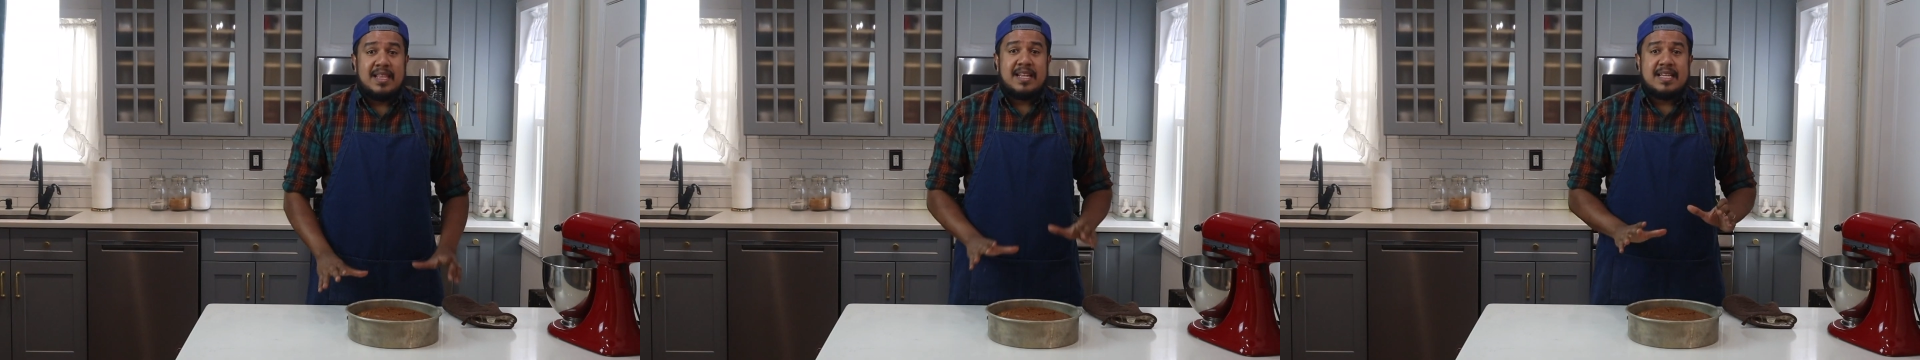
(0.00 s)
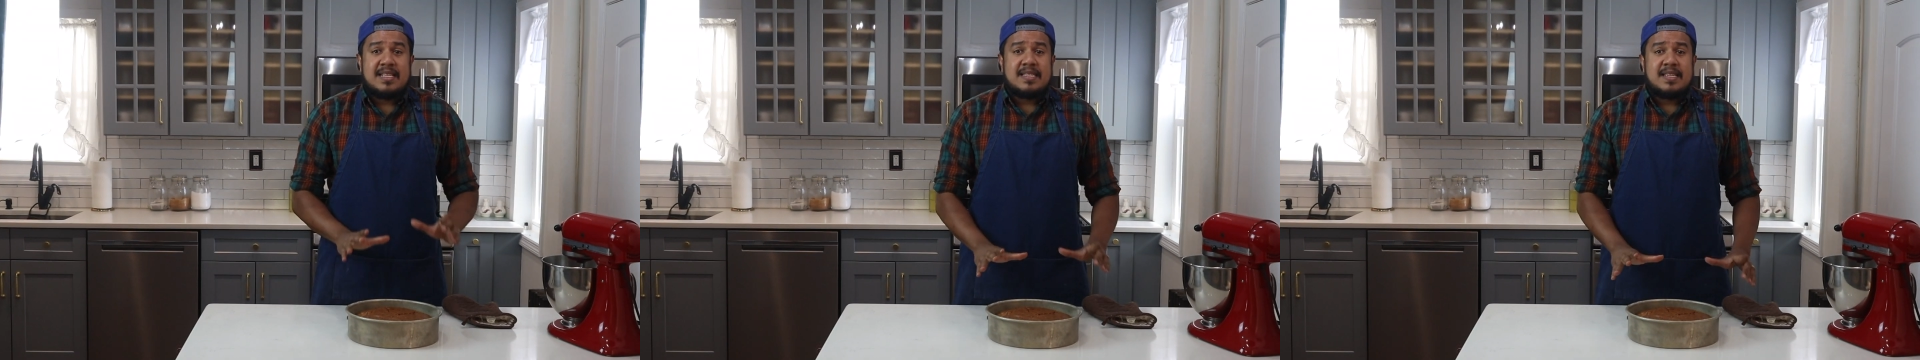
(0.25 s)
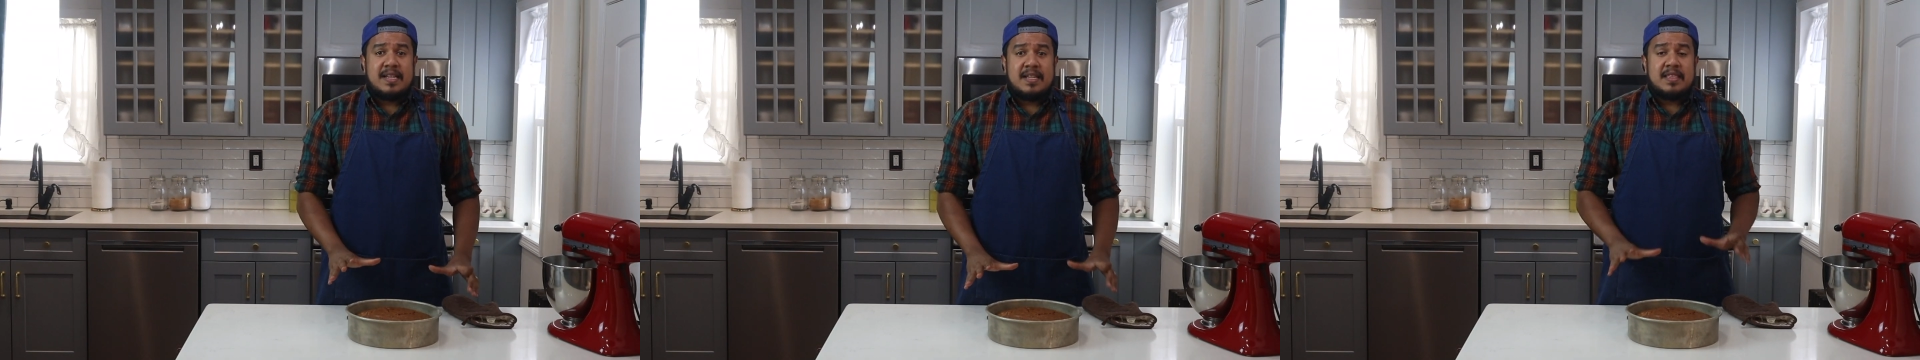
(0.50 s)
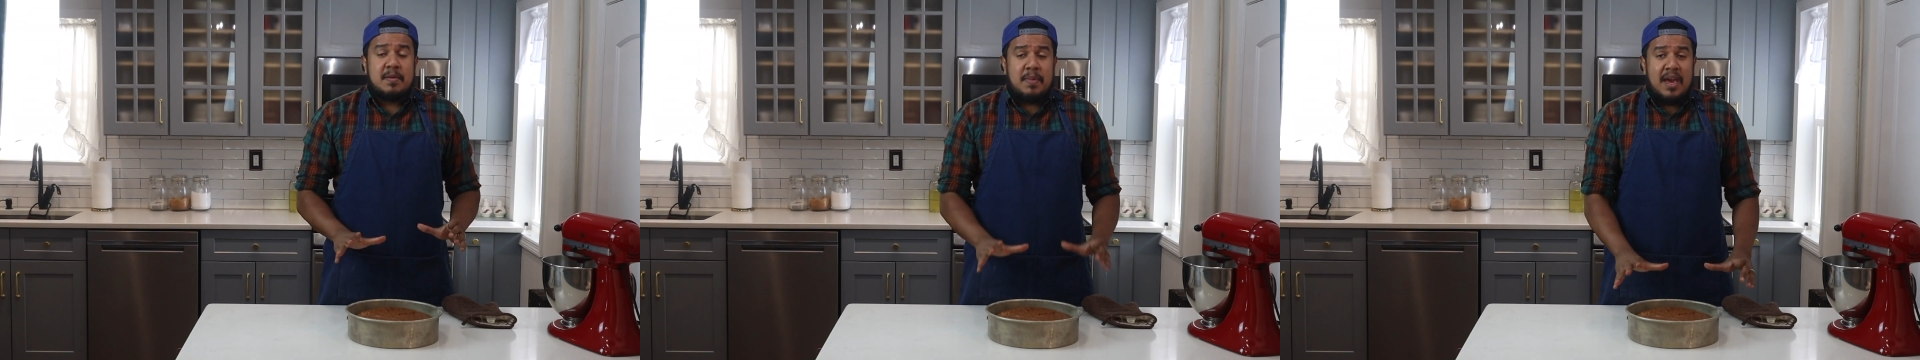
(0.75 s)
let it sit
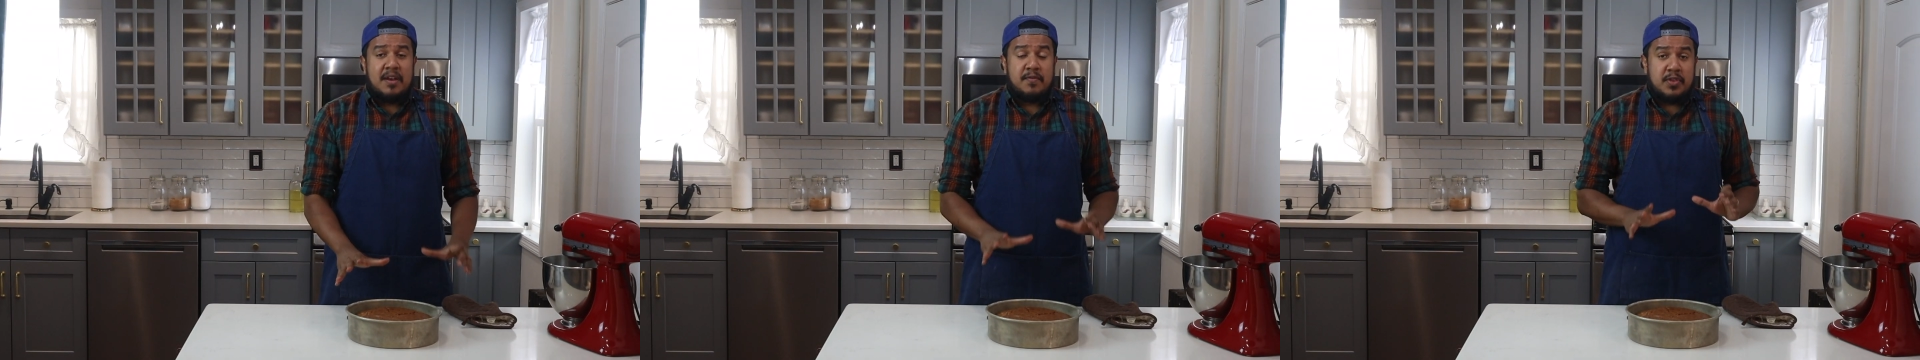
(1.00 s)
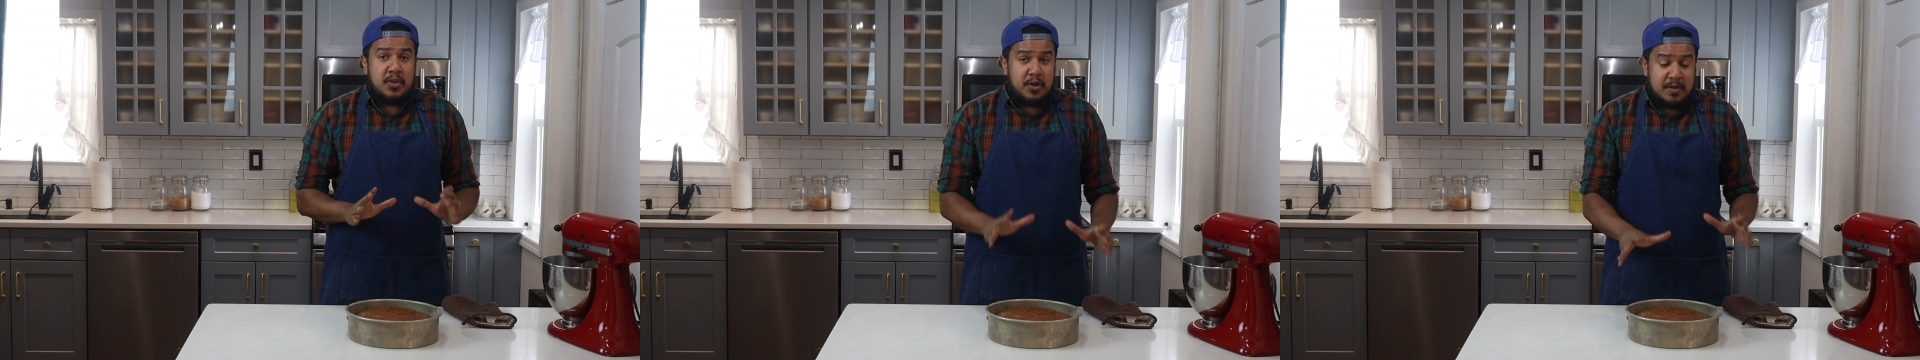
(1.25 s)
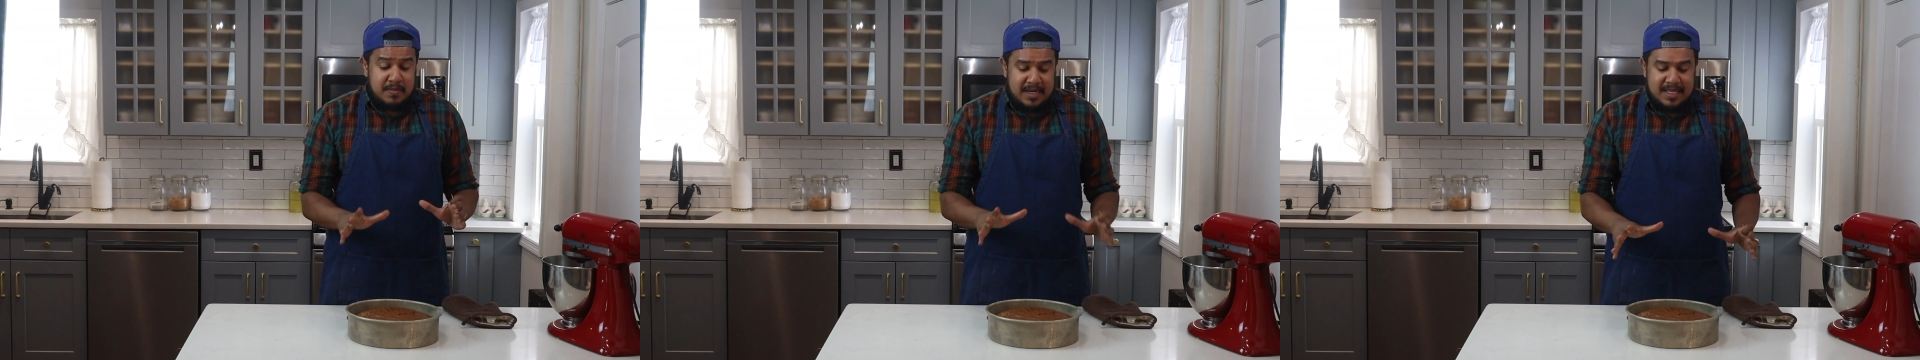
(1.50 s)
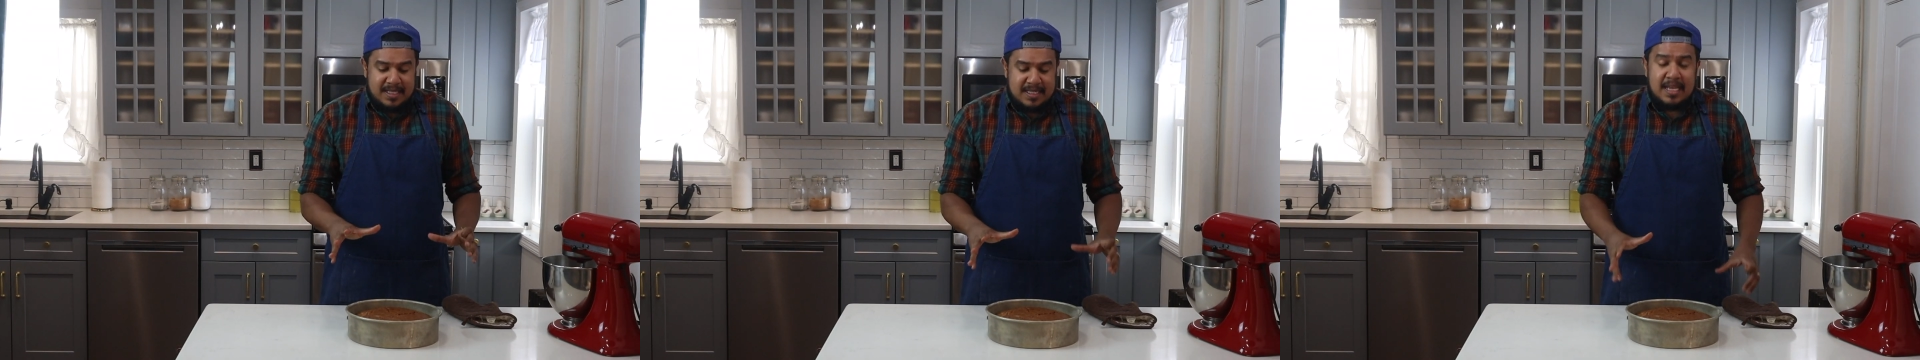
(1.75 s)
in the pan for 30
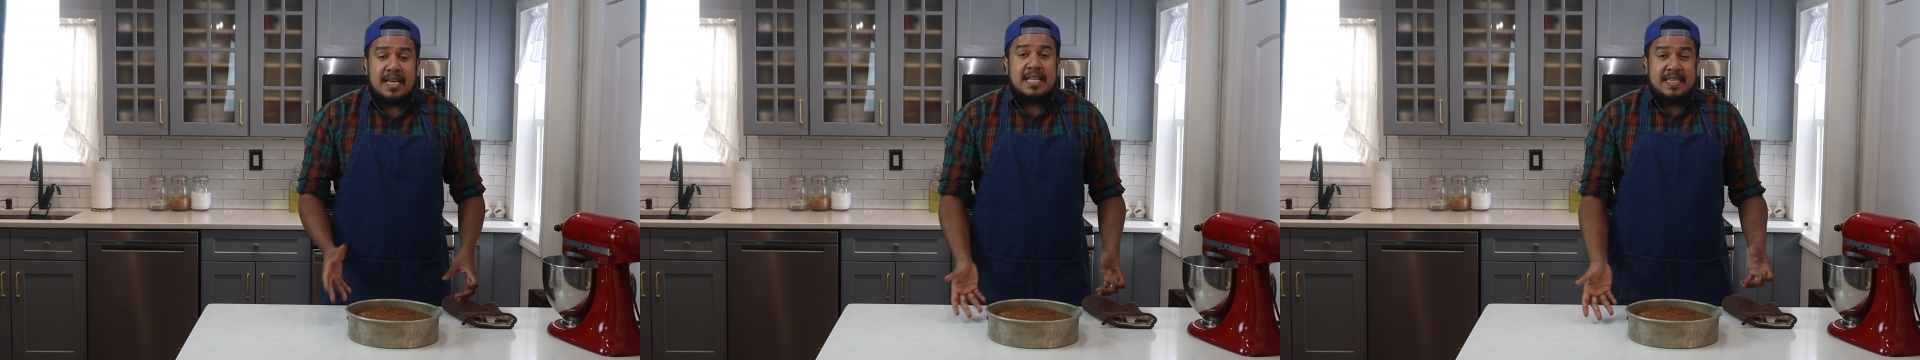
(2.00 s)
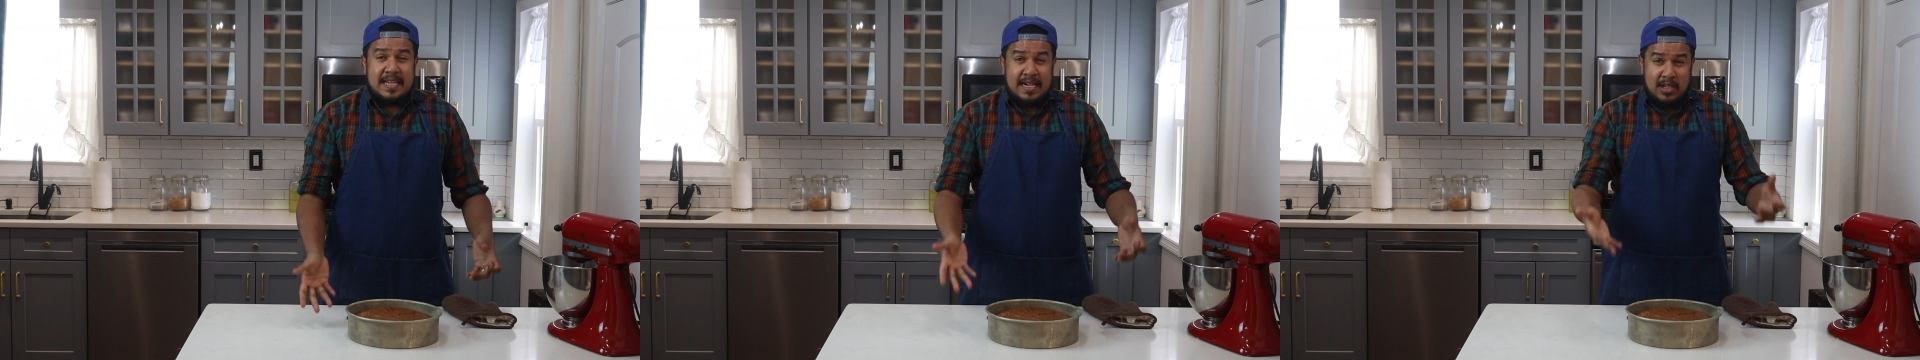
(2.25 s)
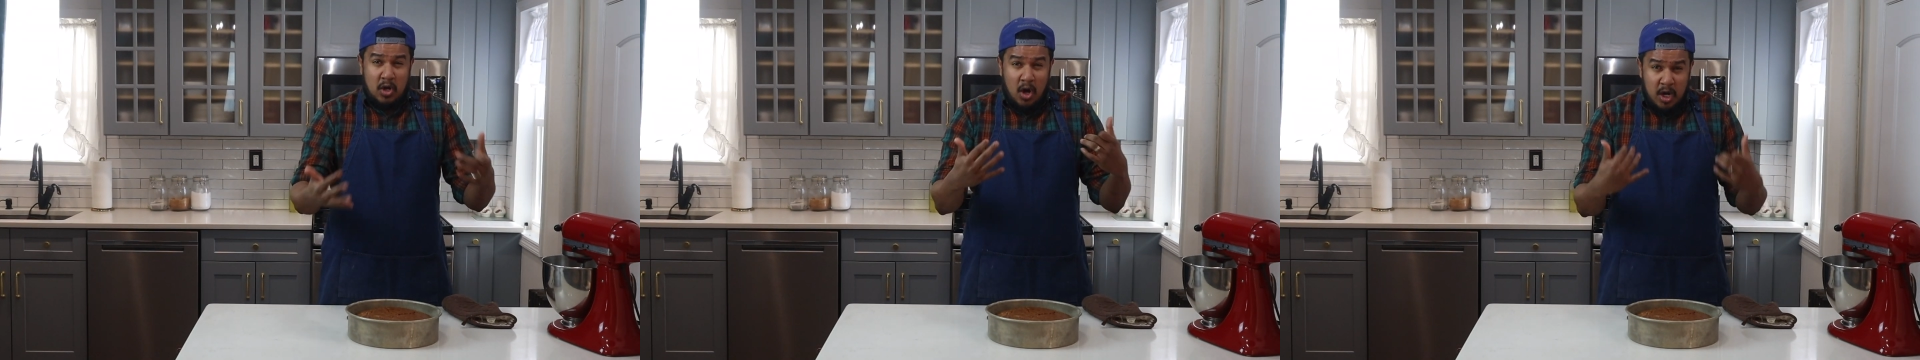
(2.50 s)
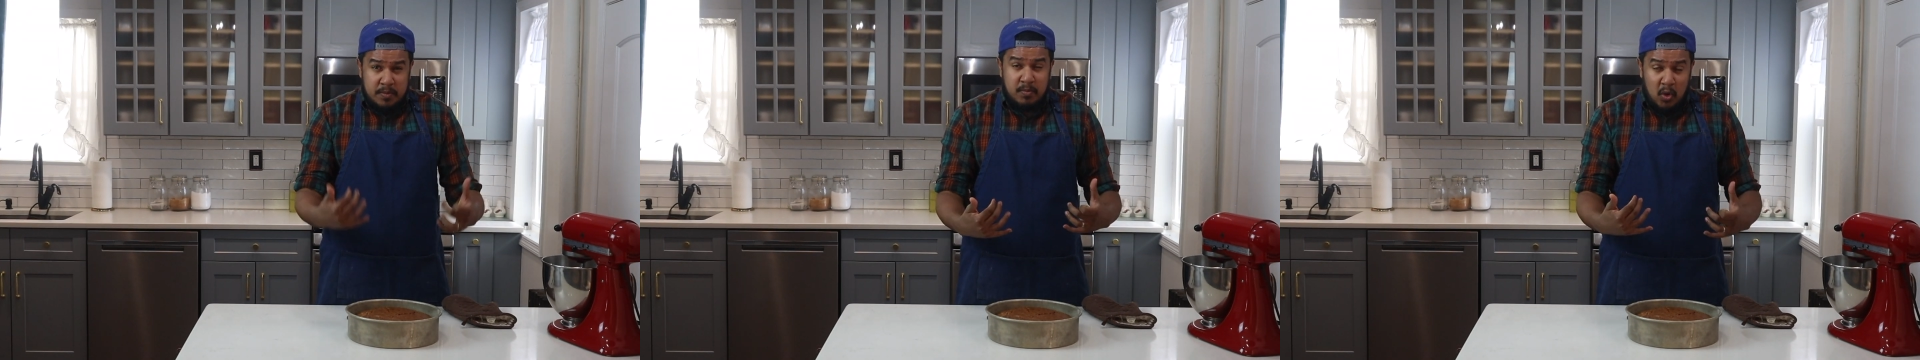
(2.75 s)
minutes, then I'll
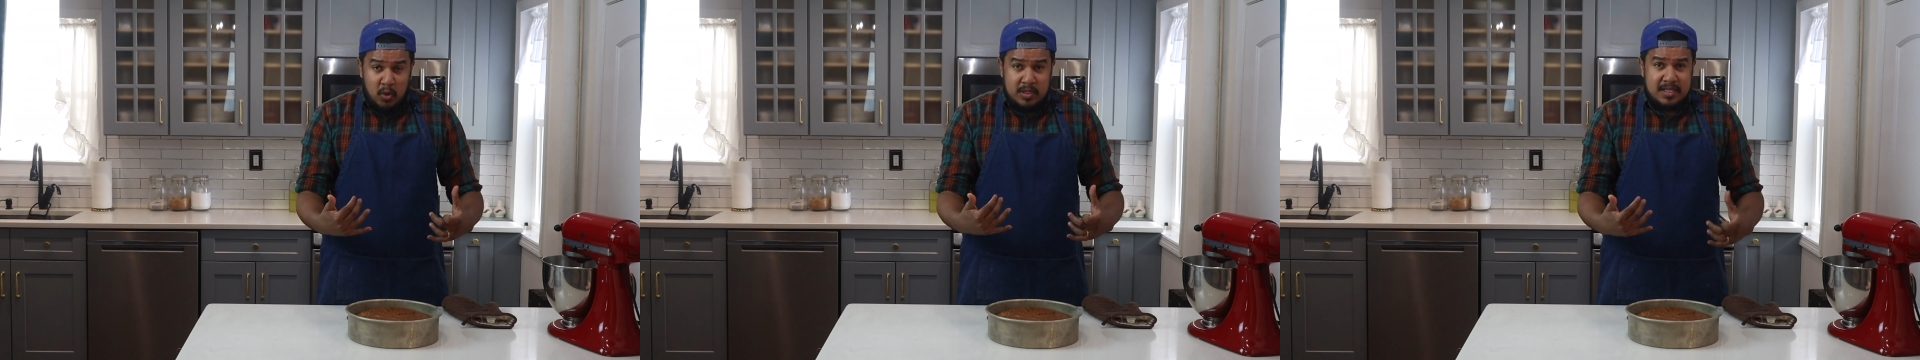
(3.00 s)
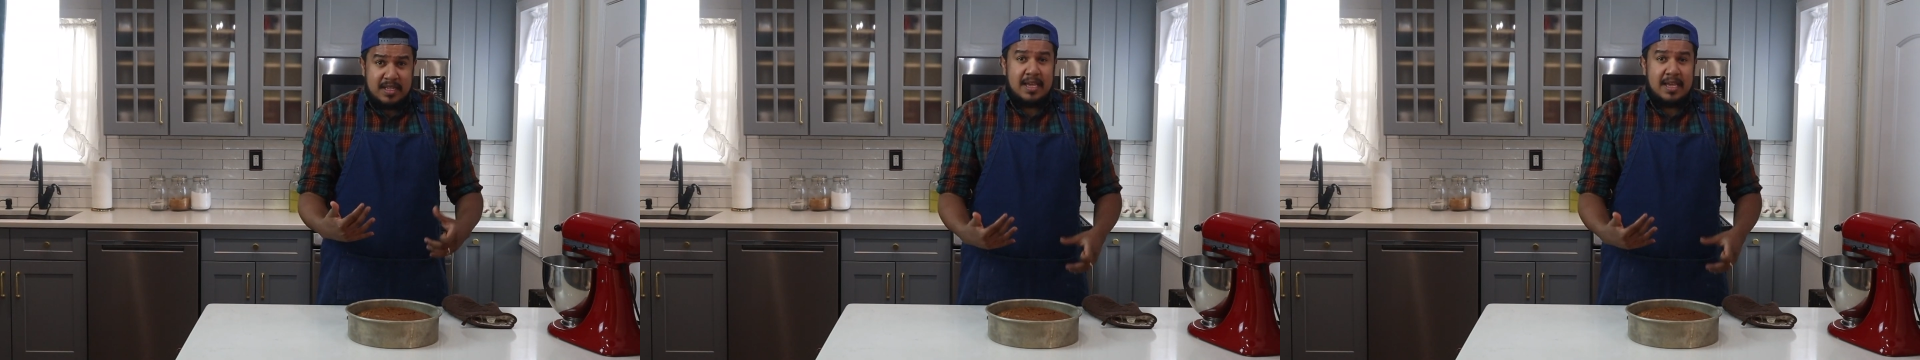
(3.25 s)
unmold,